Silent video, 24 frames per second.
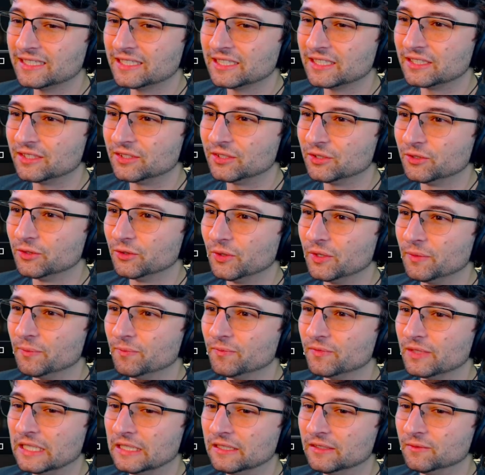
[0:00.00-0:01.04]
do
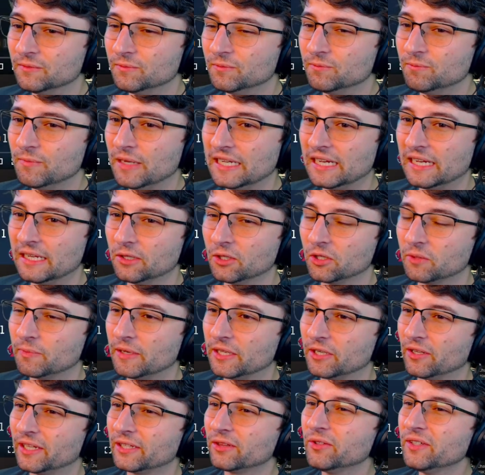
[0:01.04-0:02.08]
in making it look
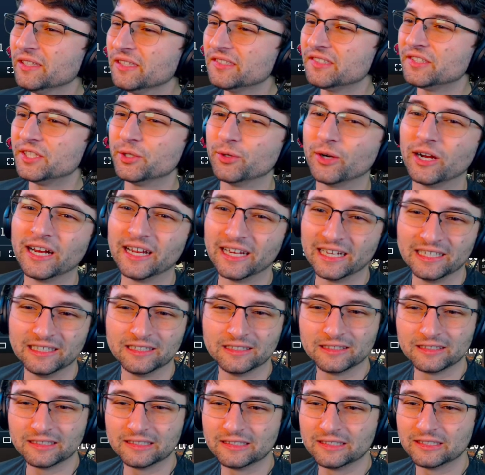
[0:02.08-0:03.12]
better. Like look at this UI.
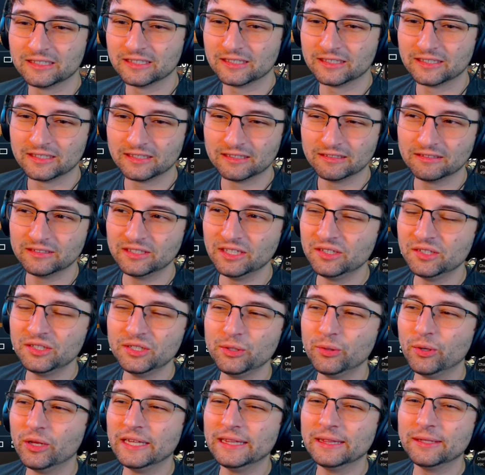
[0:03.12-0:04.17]
This
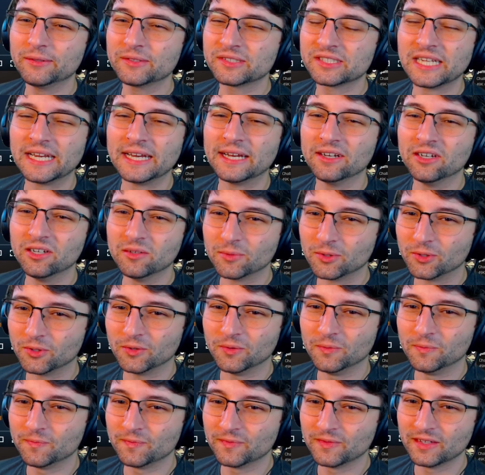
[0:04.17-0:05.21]
UI looks
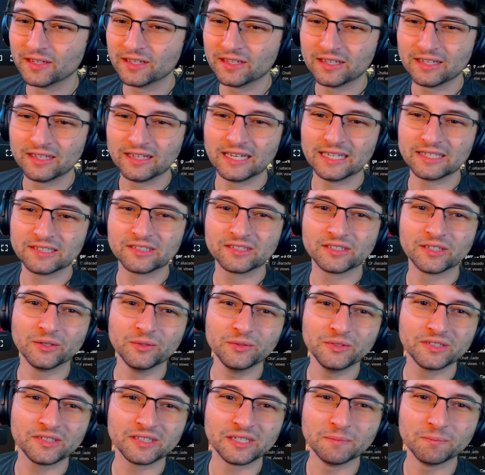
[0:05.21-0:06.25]
terrible. It's so
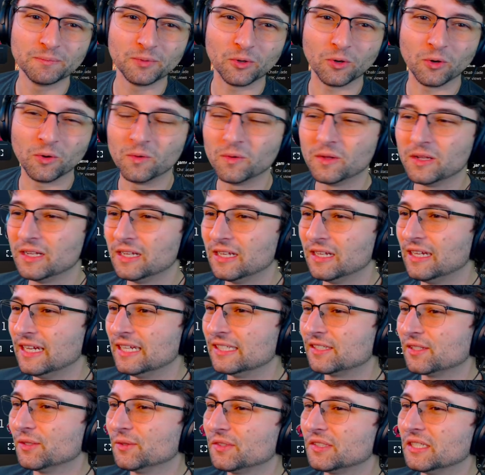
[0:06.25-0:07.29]
simple.
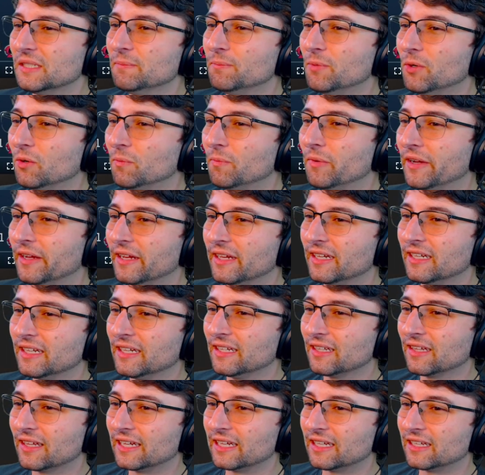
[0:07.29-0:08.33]
It's so simple, but
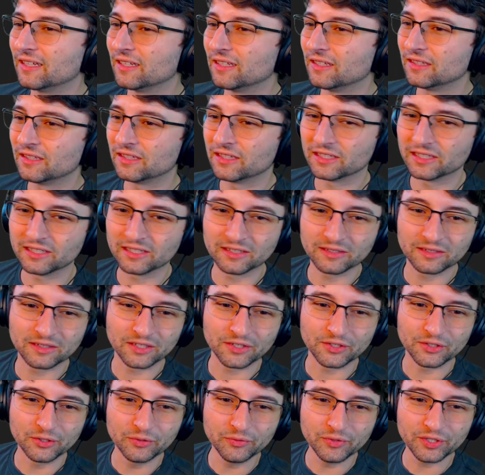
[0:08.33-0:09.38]
like the
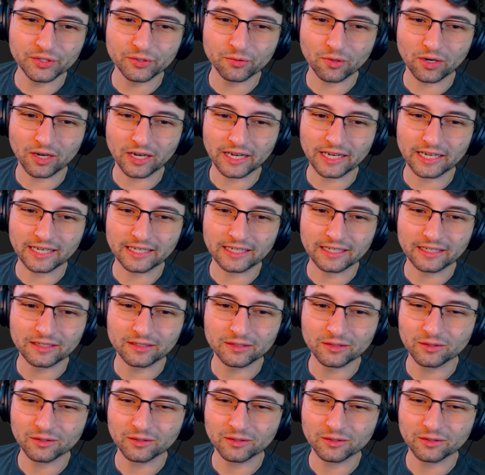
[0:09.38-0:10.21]
new UI